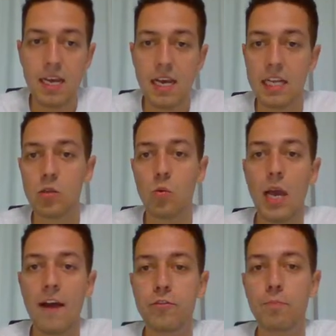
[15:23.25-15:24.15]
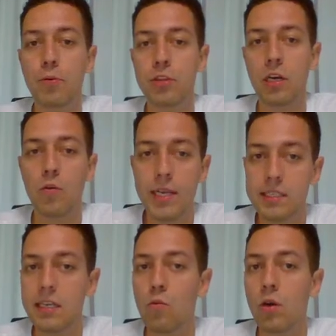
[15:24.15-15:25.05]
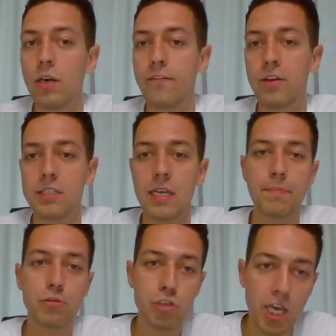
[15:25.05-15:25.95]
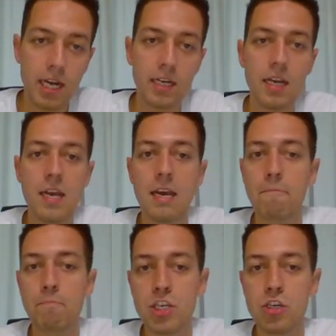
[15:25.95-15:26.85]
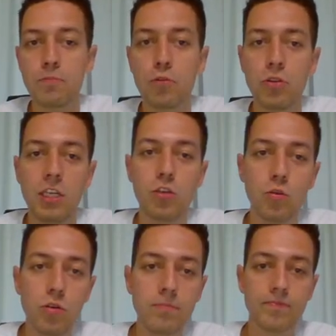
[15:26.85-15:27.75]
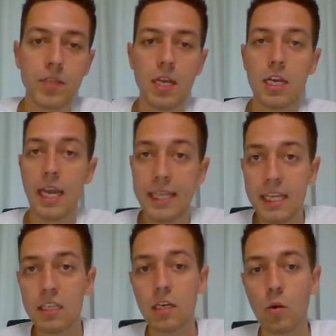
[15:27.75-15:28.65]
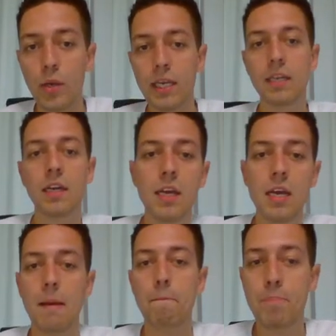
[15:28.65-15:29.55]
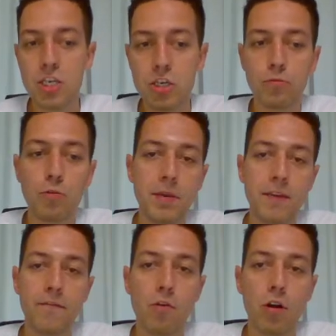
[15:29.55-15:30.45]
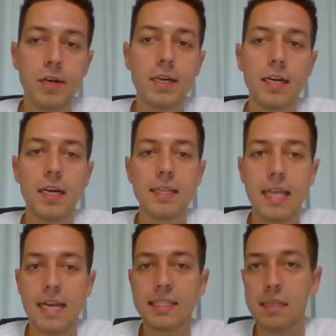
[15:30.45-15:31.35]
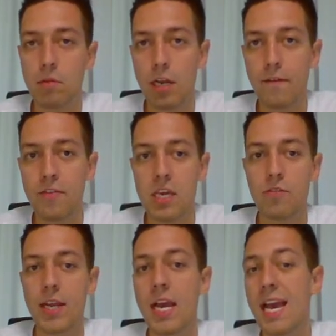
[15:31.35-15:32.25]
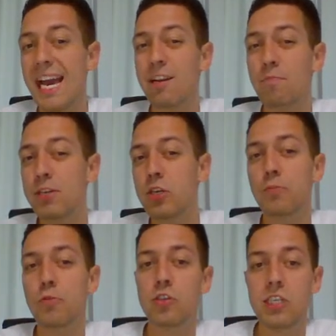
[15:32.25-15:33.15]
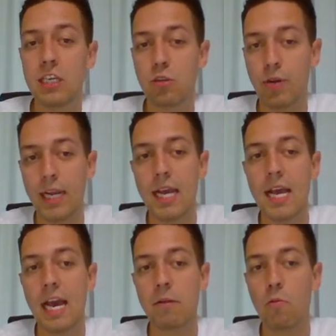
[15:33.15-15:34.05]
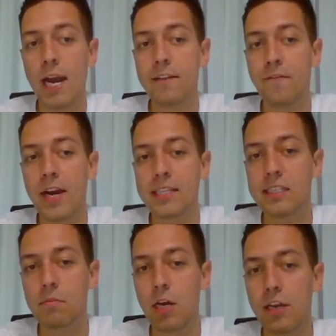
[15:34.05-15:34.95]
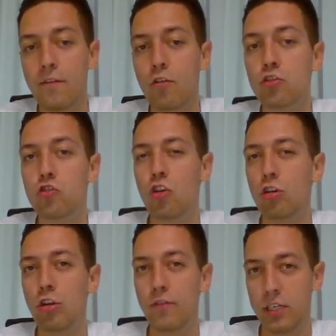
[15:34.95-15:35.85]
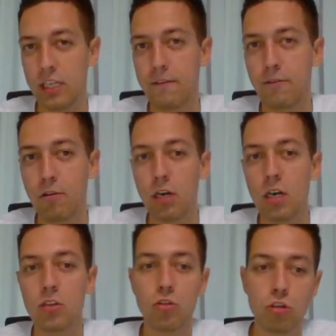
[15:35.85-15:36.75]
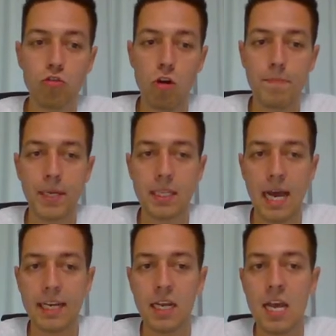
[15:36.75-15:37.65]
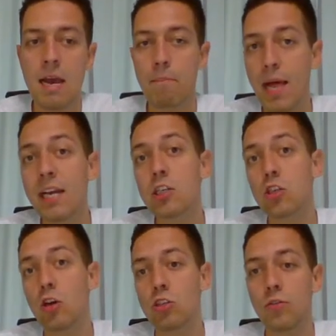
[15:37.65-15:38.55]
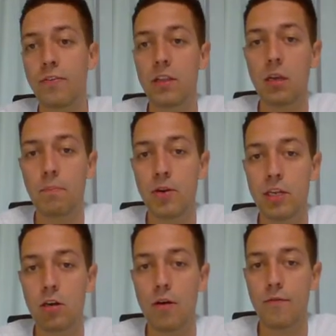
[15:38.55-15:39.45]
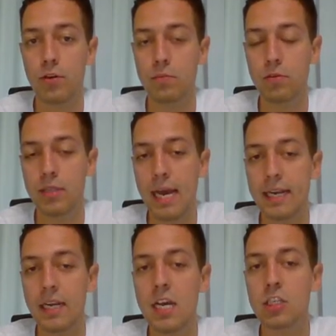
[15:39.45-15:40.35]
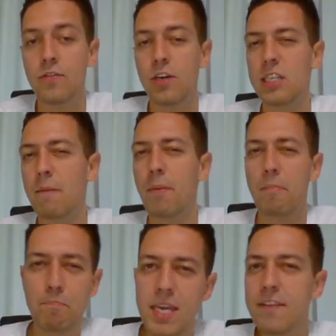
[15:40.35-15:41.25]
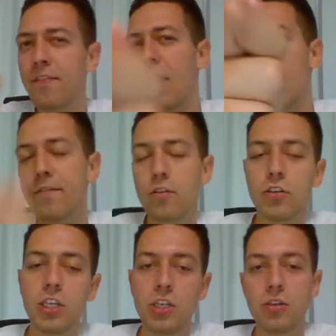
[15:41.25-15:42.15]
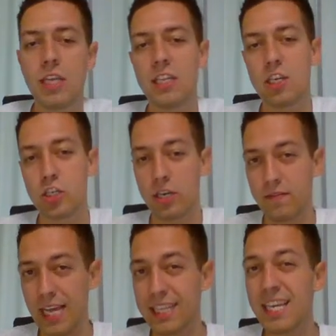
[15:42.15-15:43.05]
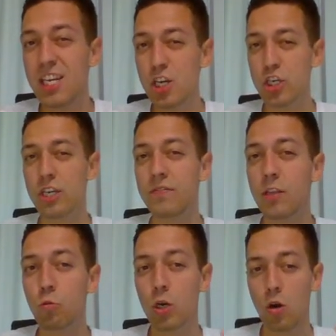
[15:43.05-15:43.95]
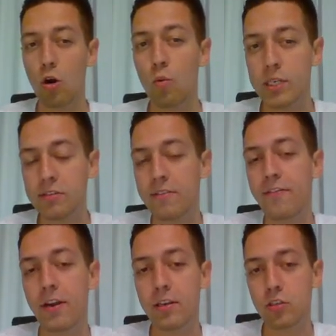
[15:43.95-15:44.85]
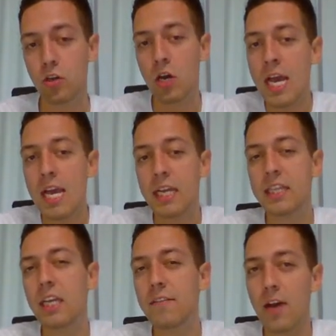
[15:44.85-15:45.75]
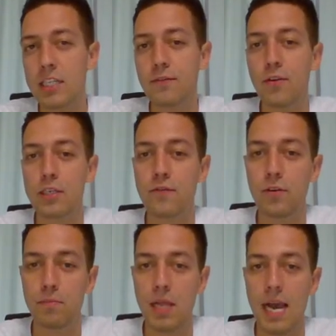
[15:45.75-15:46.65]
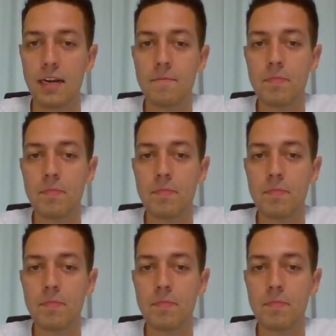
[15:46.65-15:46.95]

And so we have to put the queen somewhere, for example, check, bishop to d2, hitting the queen, bishop to b4, that's some kind of theory, and a bishop to c3. And white finds some kind of control over d4, not dropping that. Black is also feeling pretty comfortable that. So for example, b5 continuing the initiative, that initiative that we're always referring to in the advanced French for black.